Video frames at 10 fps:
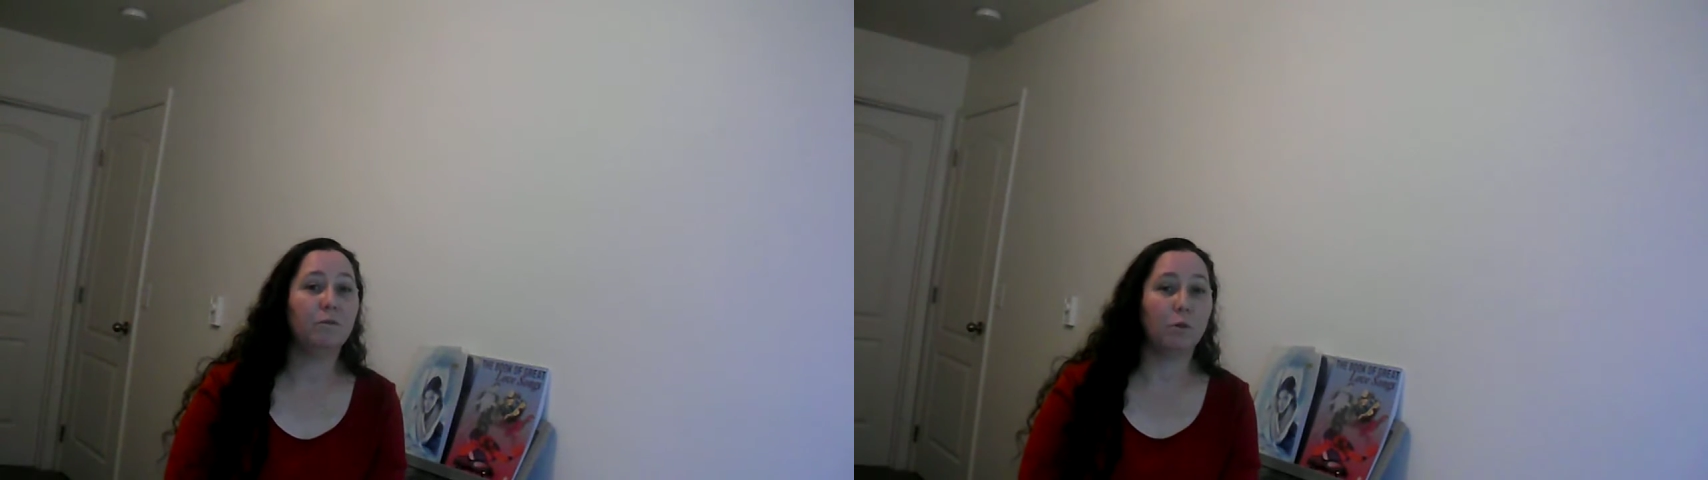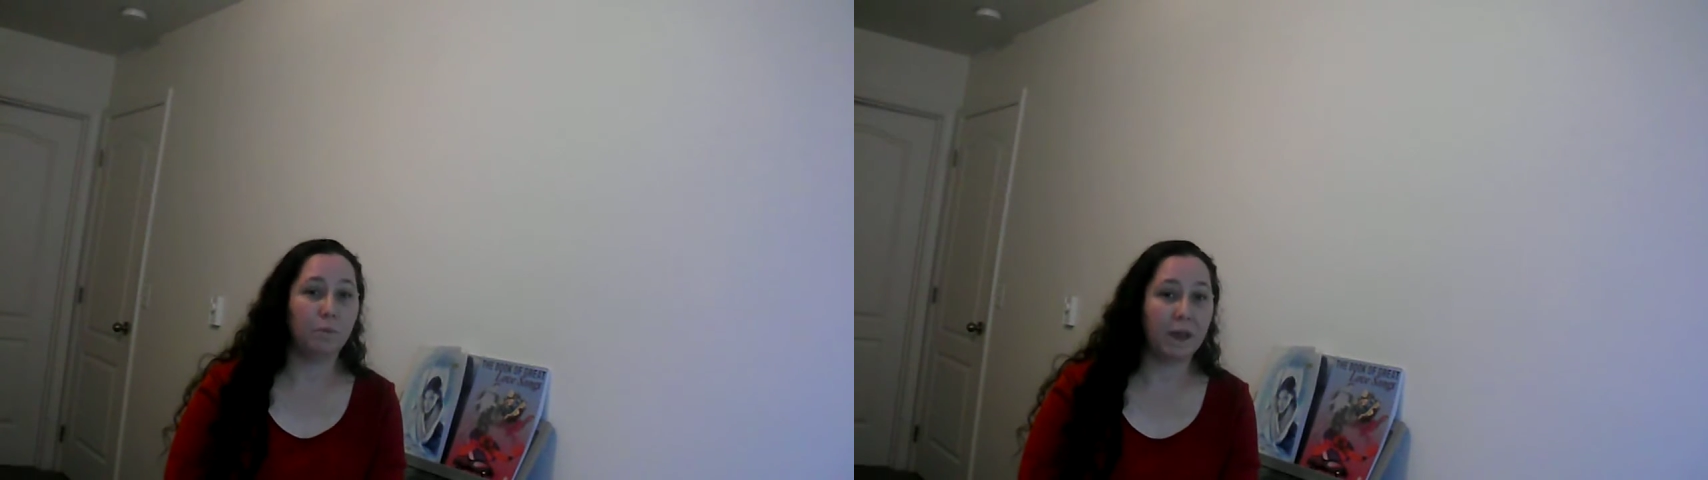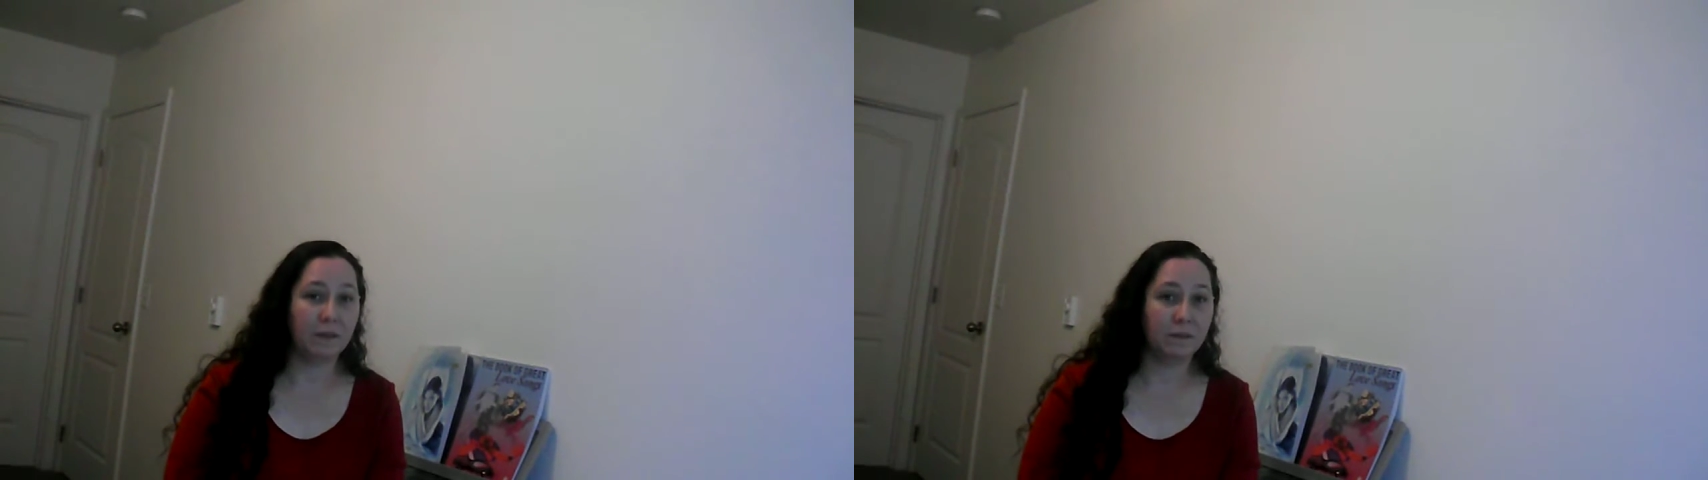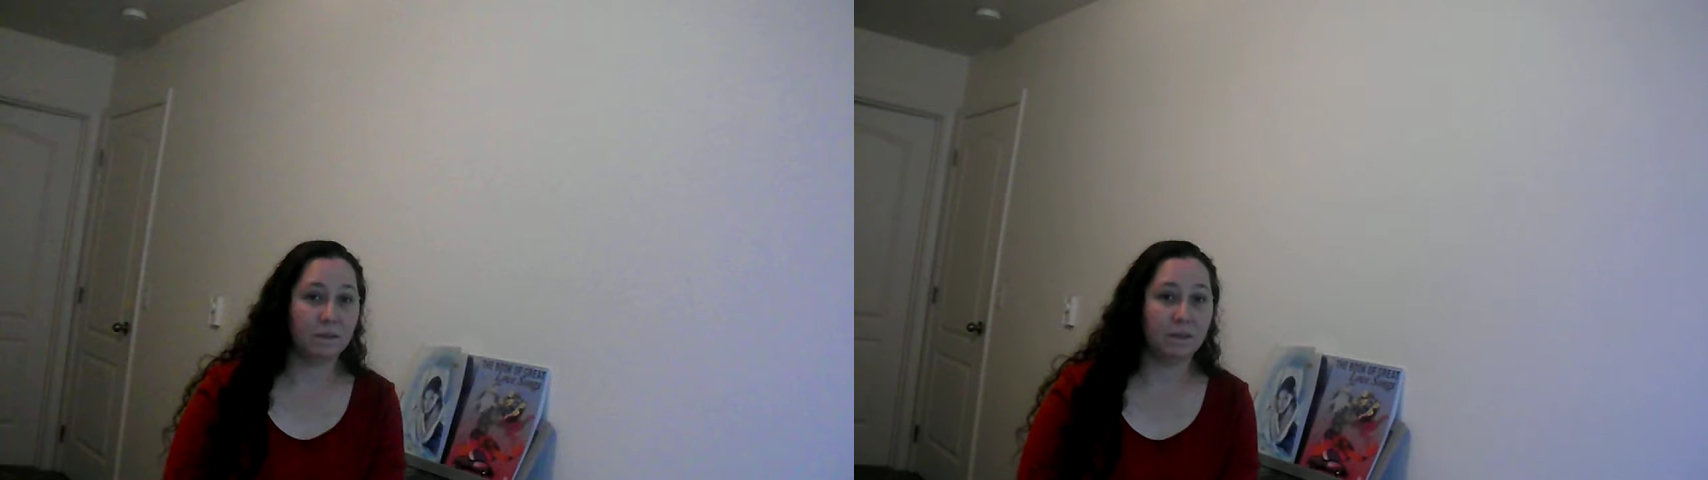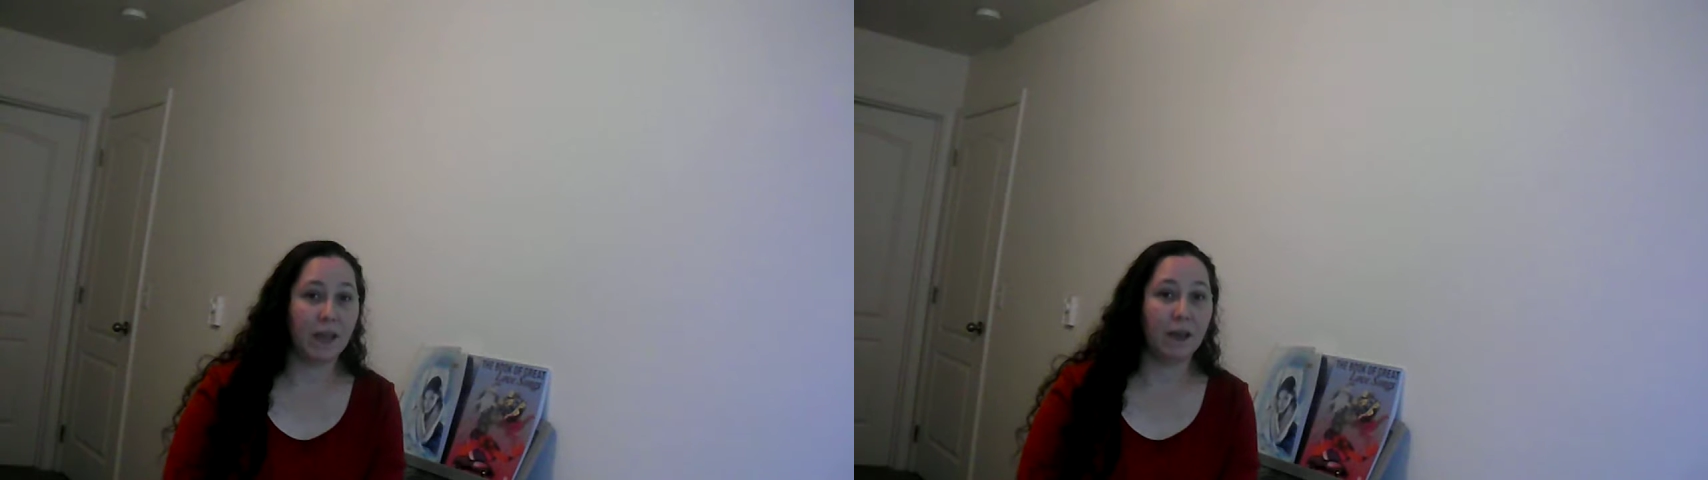formats
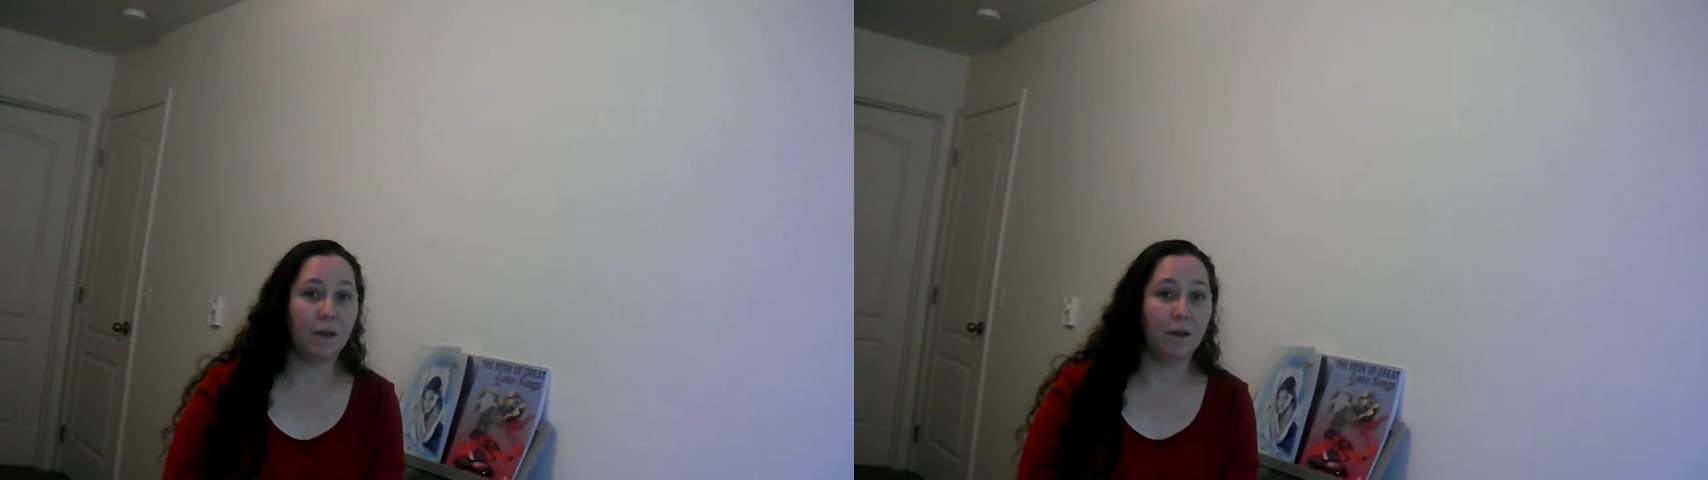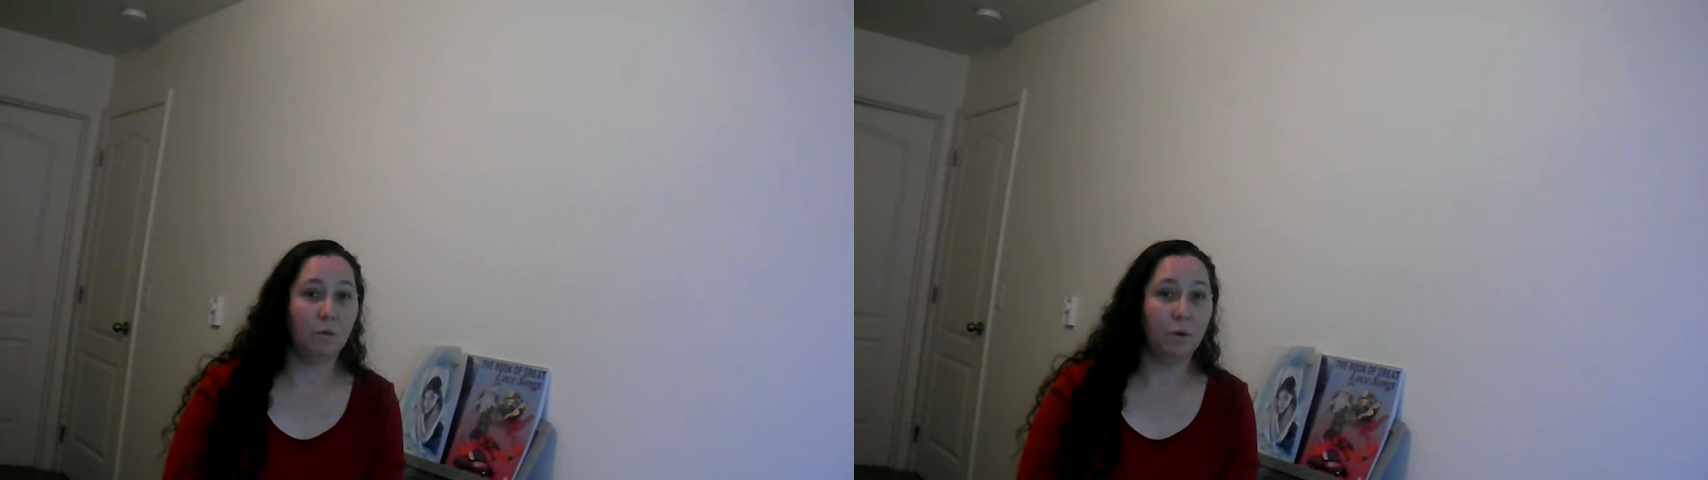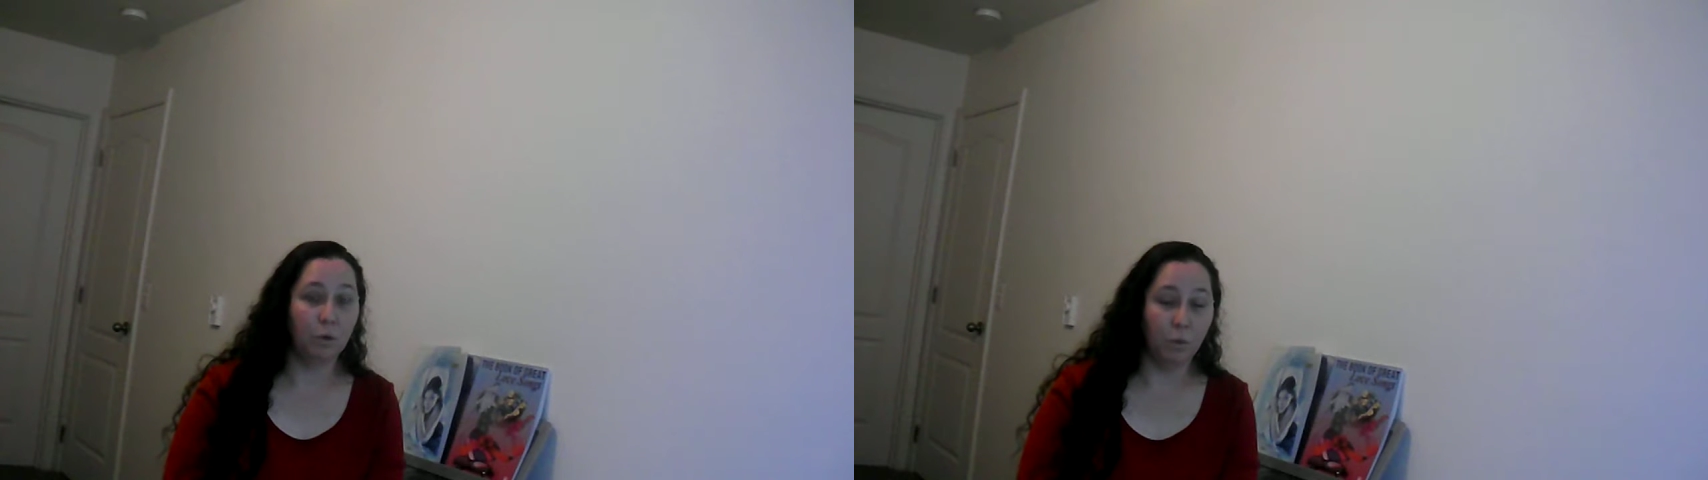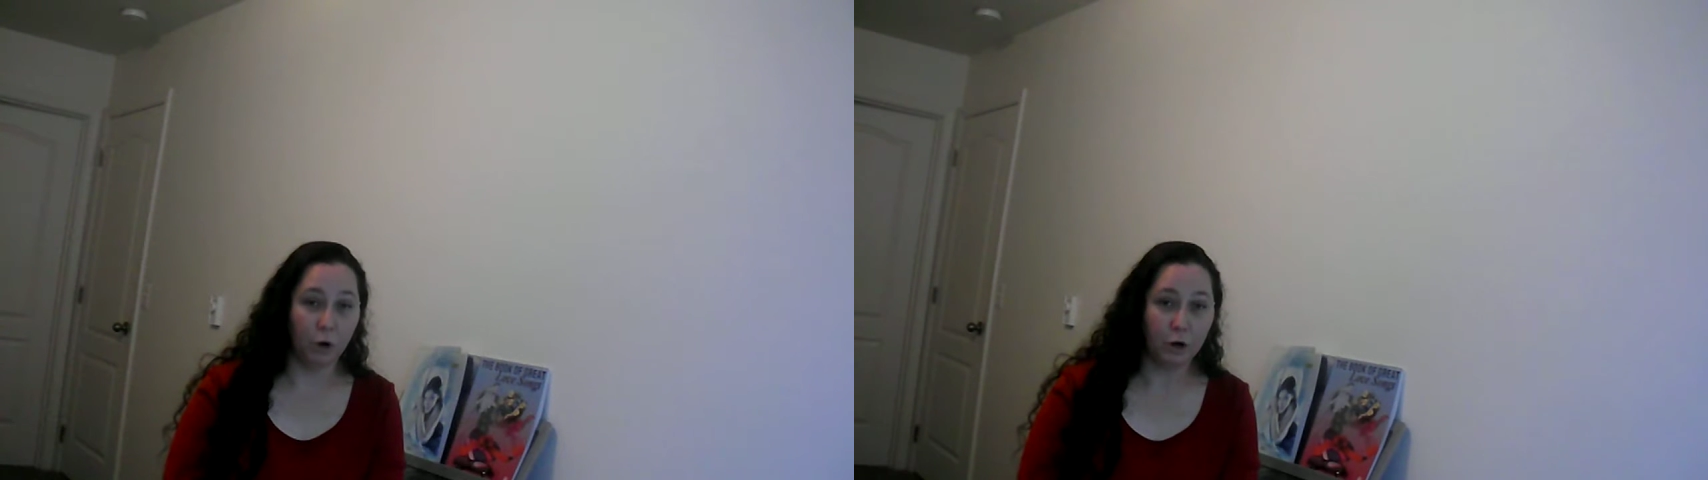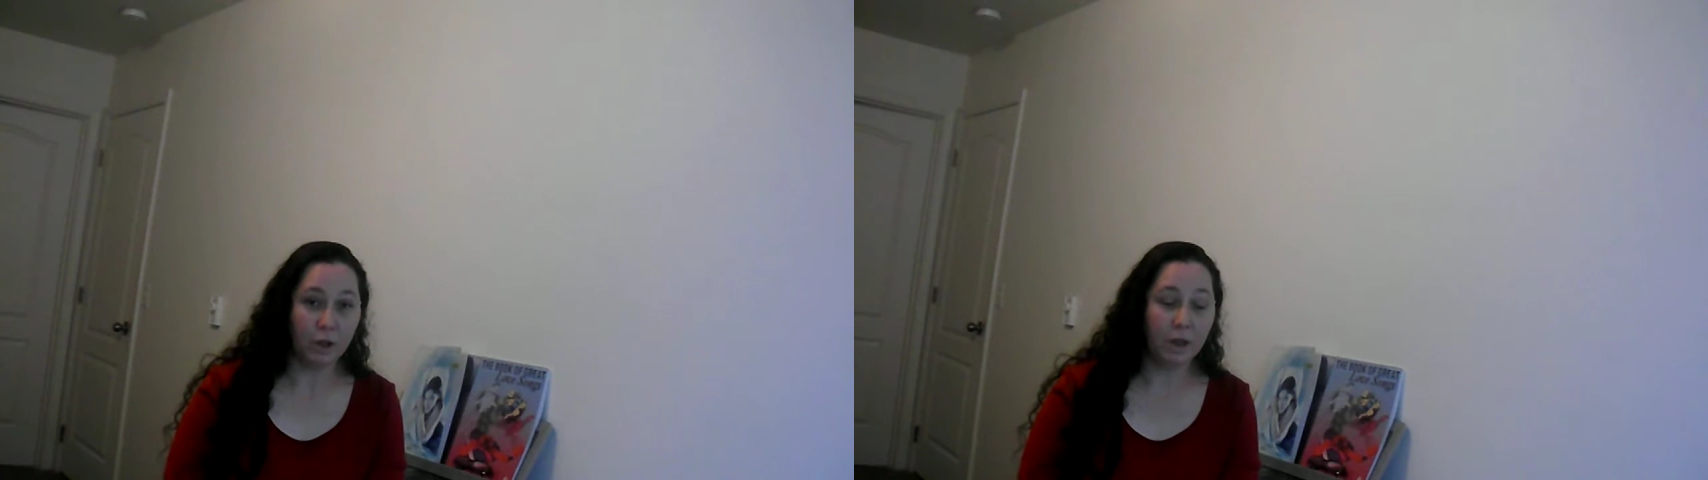that will
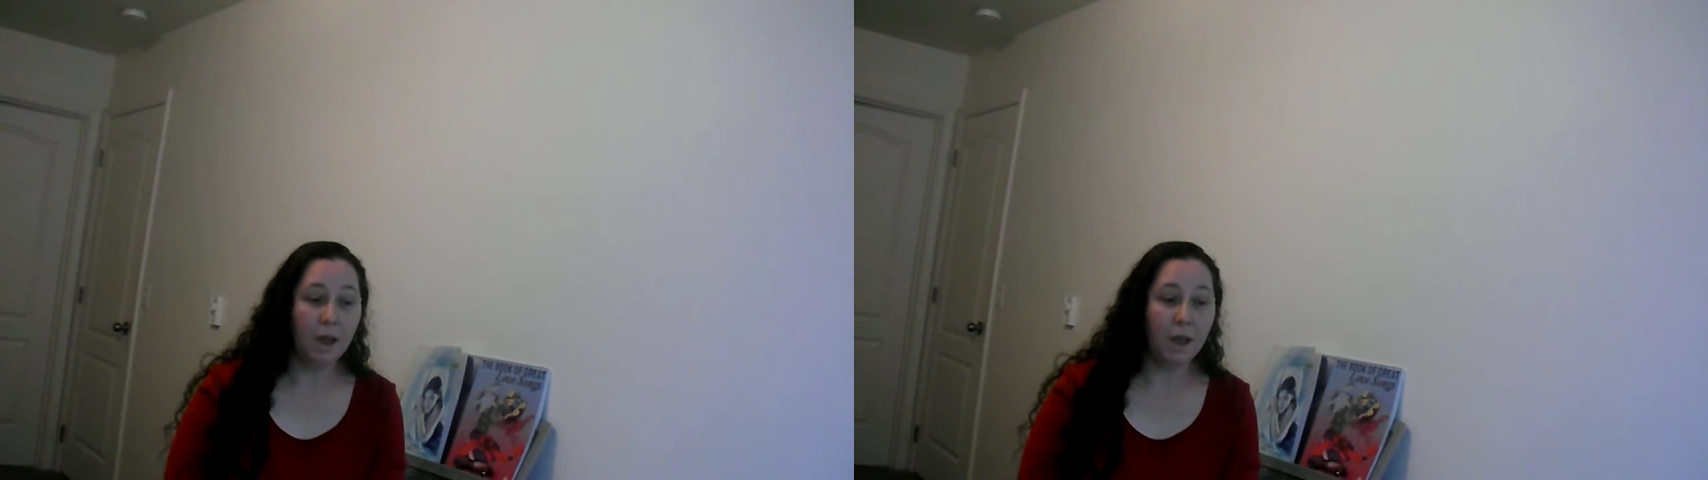work,